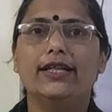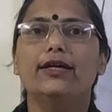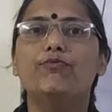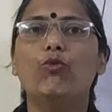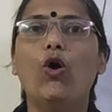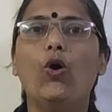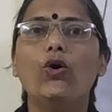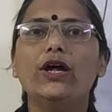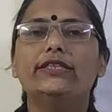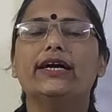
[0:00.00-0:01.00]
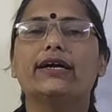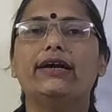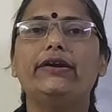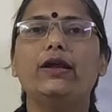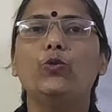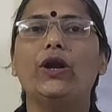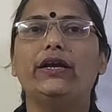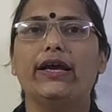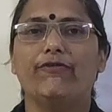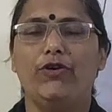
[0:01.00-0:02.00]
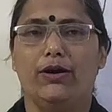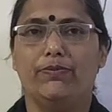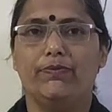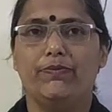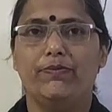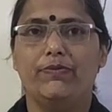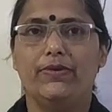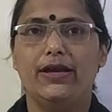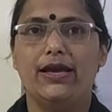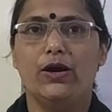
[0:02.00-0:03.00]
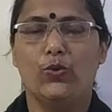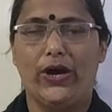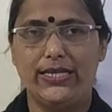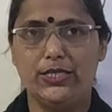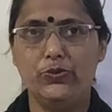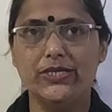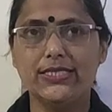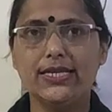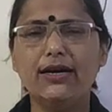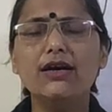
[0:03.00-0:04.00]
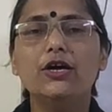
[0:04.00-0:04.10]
the more the country will develop. Vice versa,